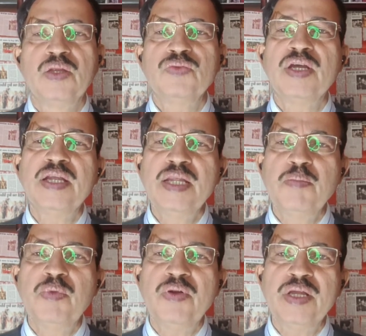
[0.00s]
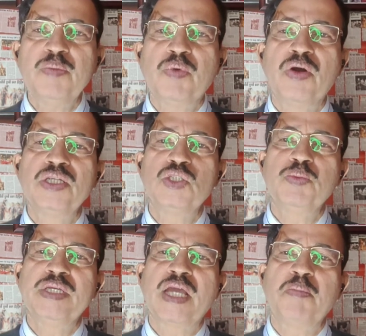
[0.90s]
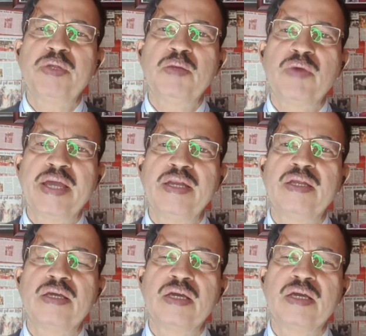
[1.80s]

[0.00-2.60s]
Now, certain important points to be kept in mind